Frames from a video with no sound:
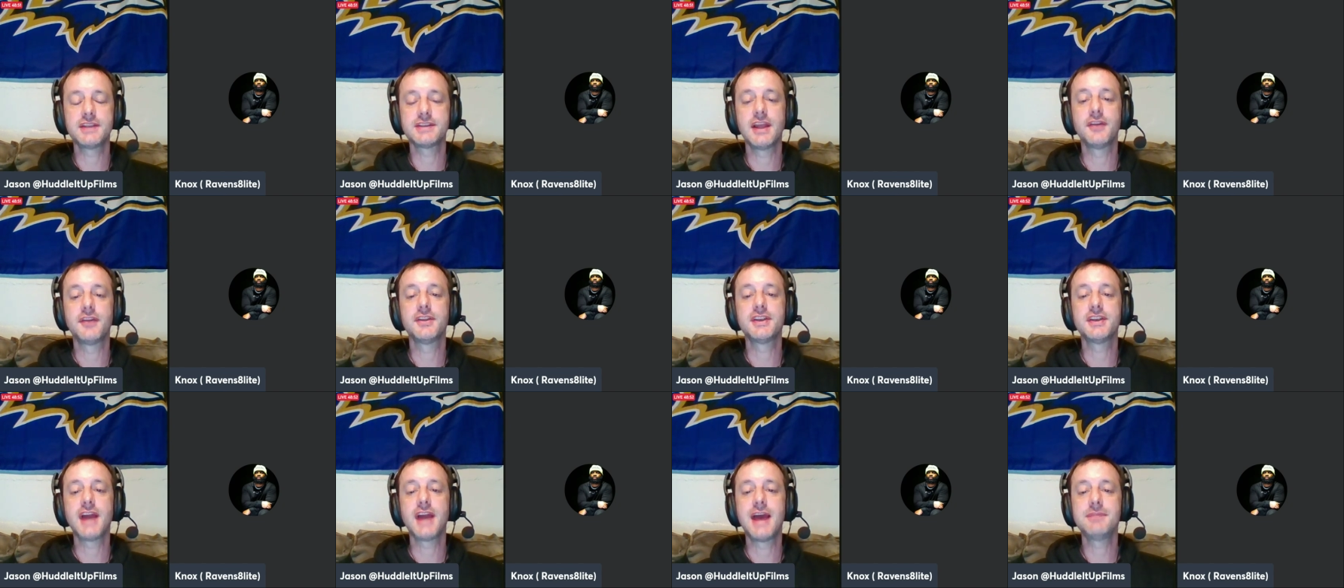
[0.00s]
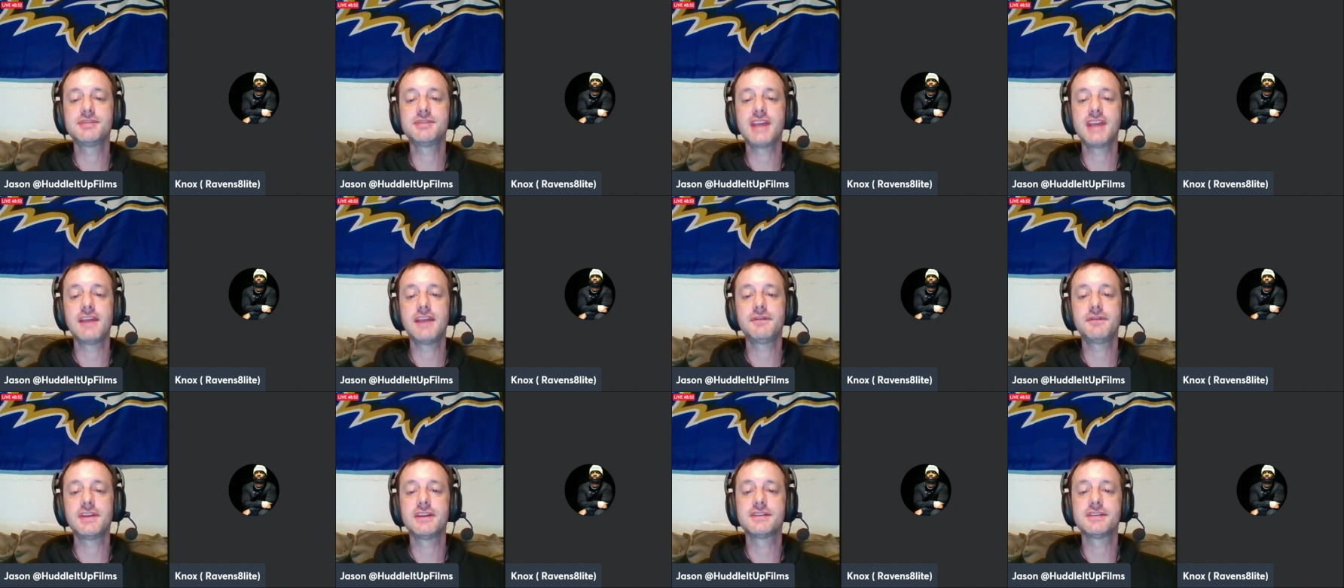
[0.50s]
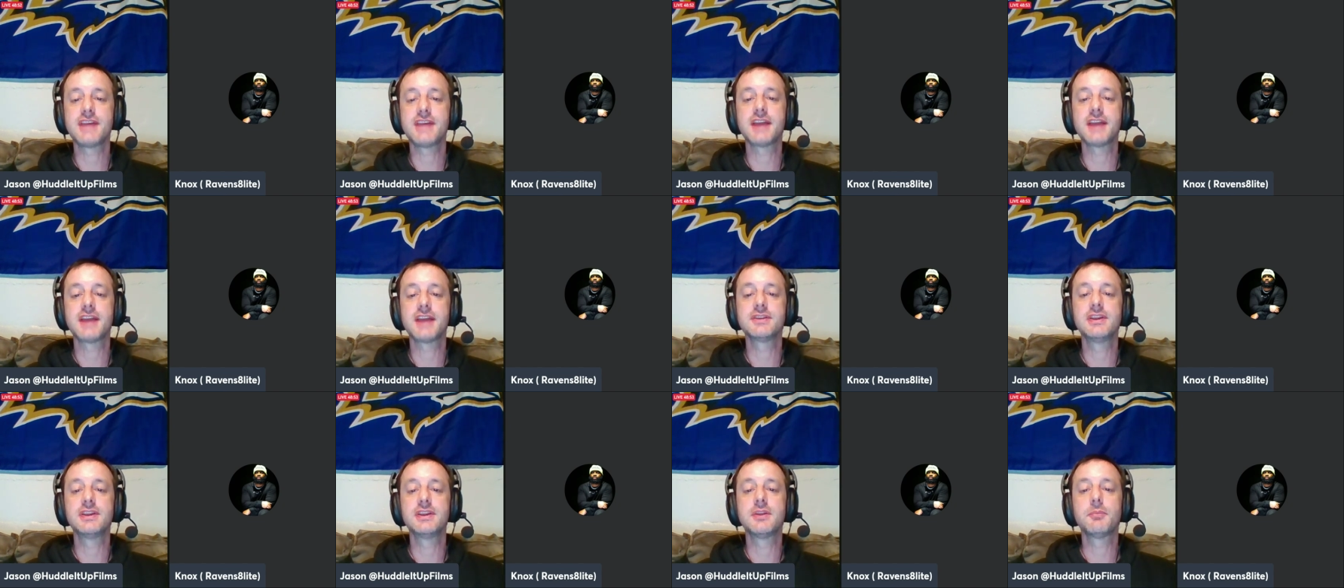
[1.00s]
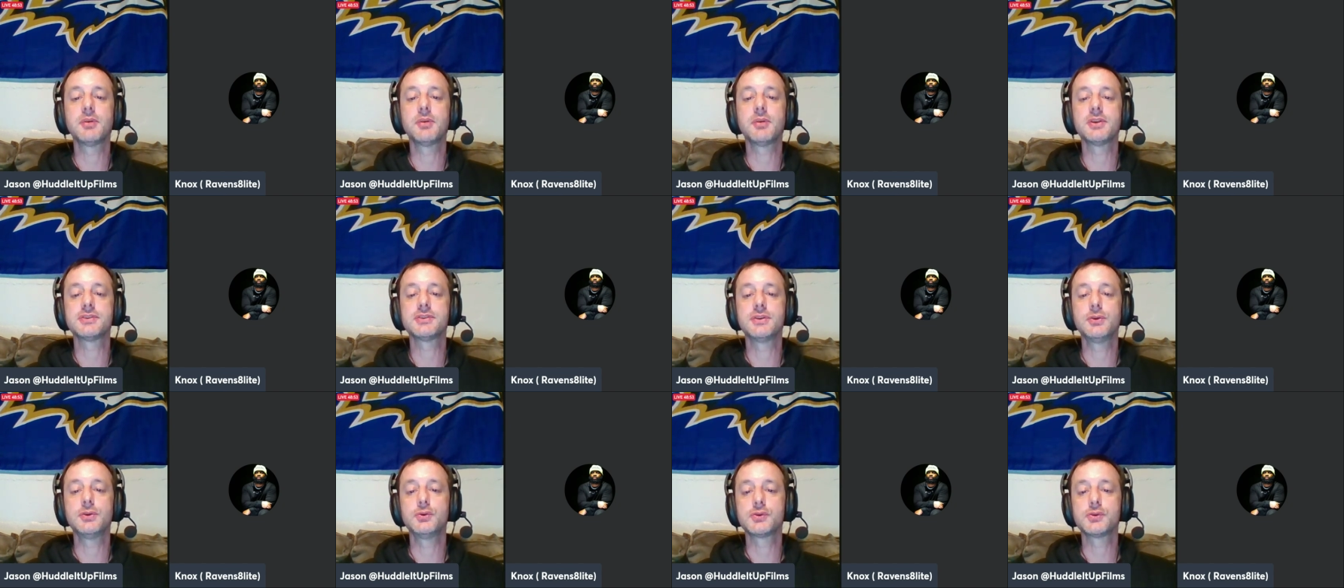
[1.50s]
Now, the dime safety is actually the
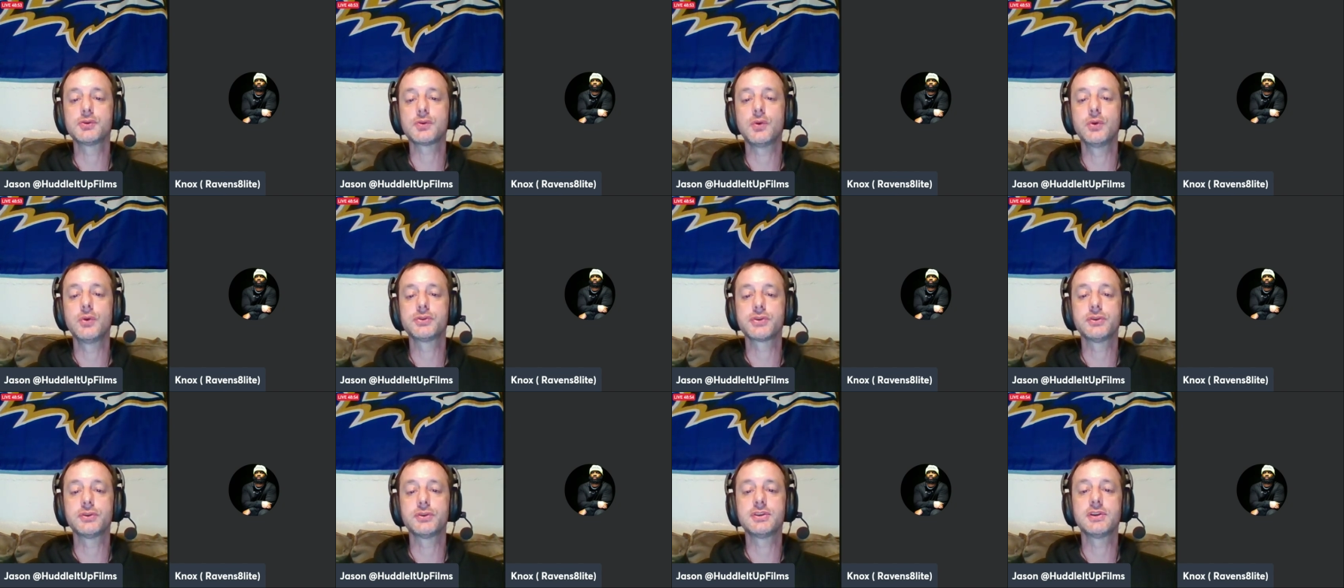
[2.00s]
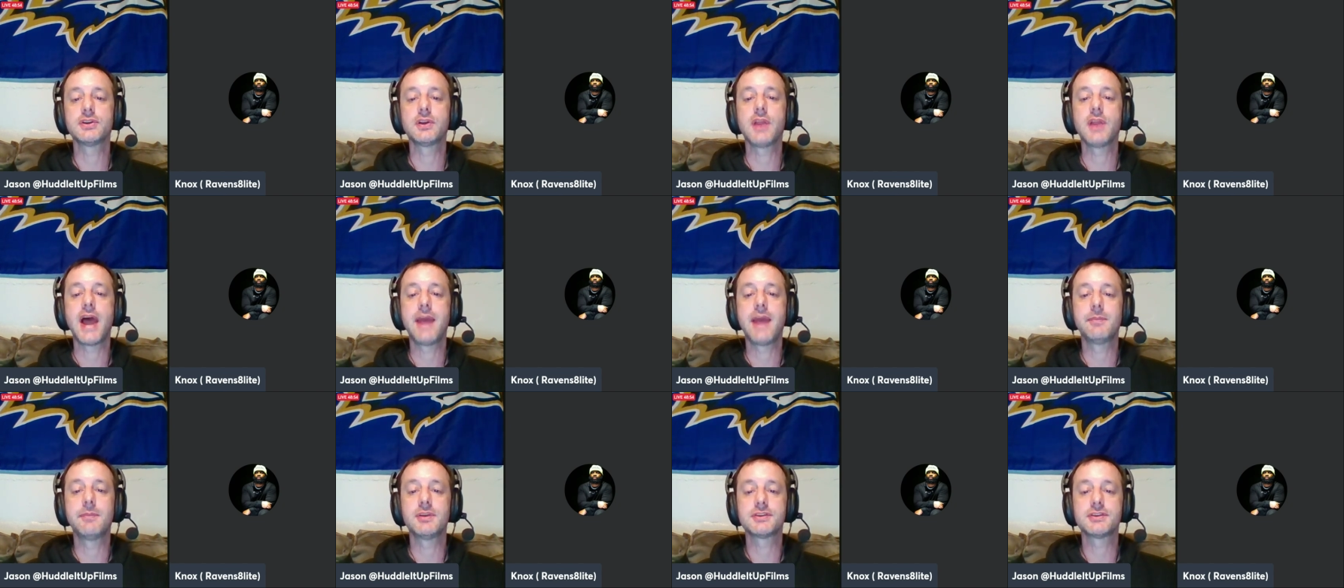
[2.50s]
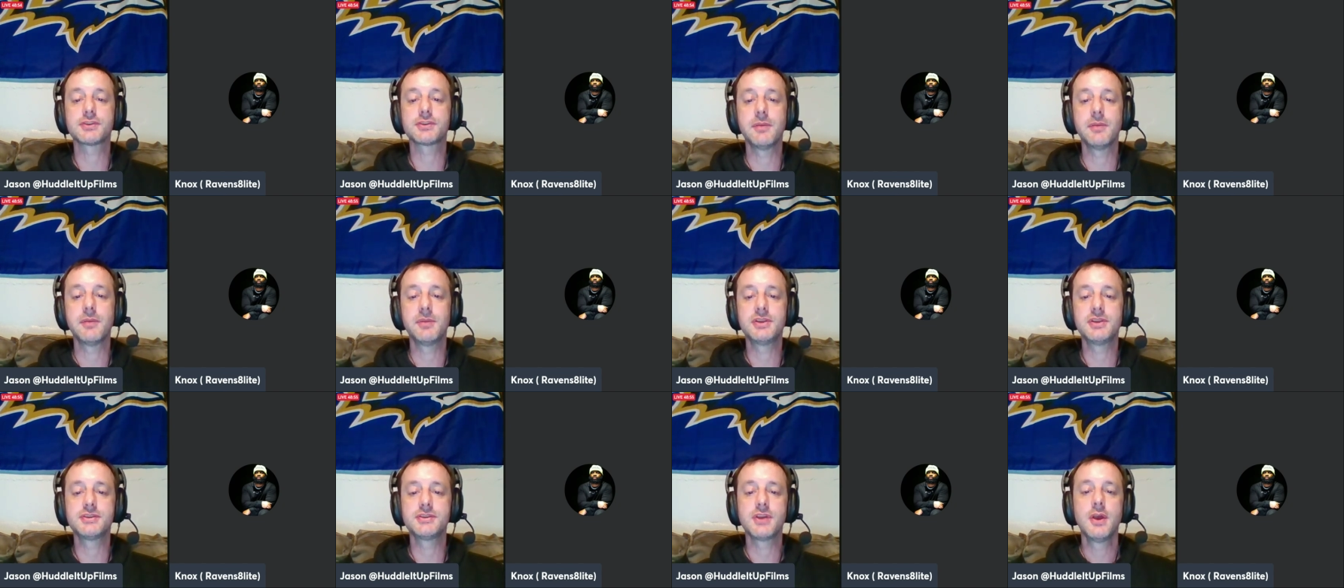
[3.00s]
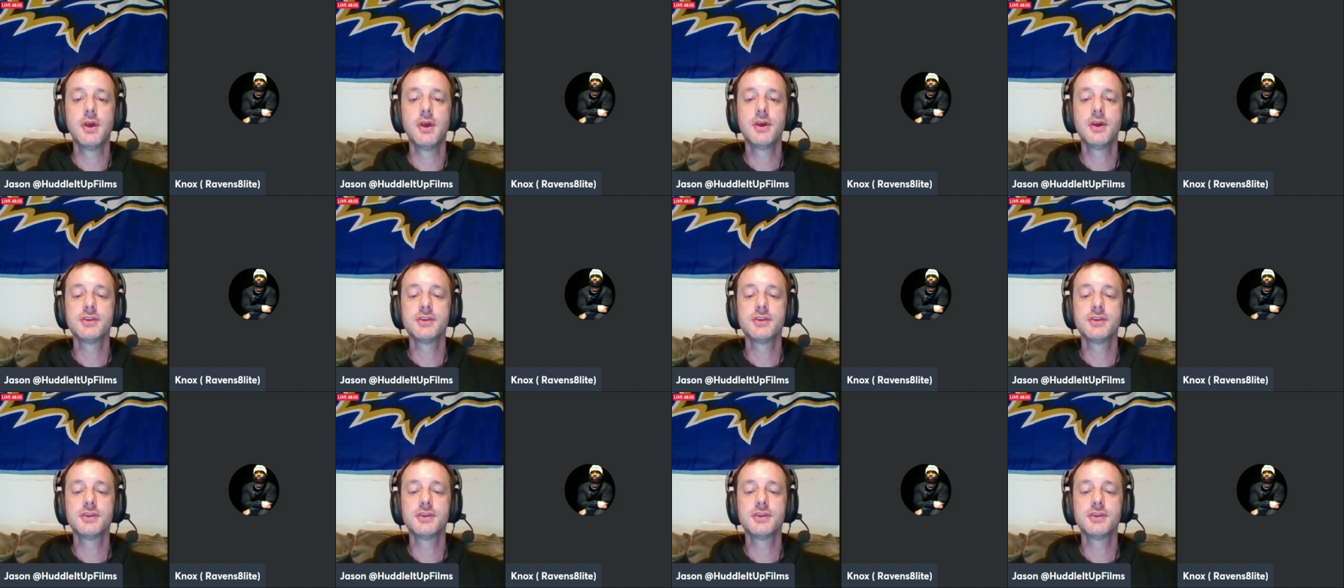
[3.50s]
person who's closer to the line of scrimmage.